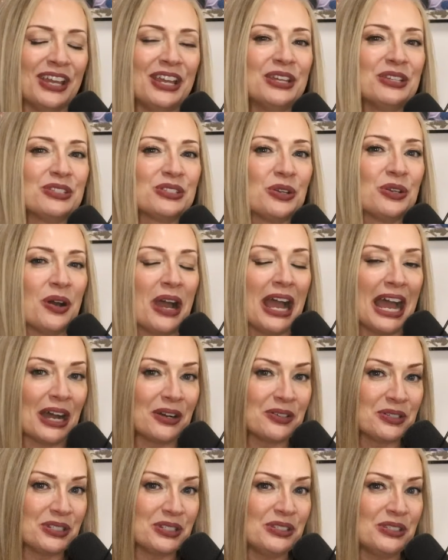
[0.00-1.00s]
So
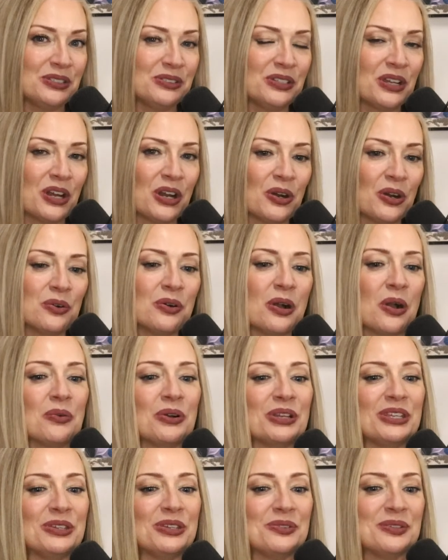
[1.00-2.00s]
how do you know? Well,
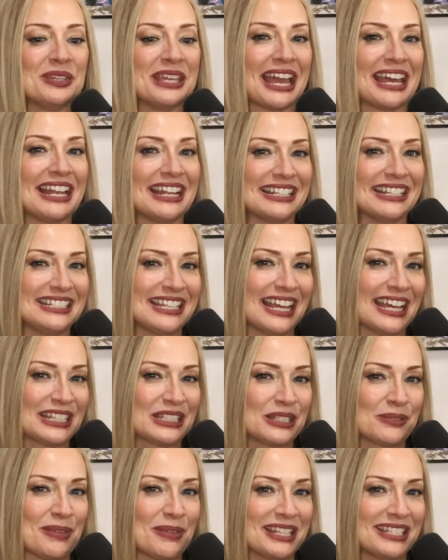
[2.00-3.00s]
you get a
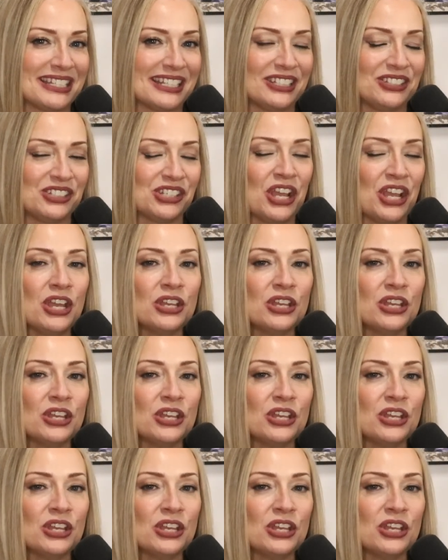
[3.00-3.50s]
text message.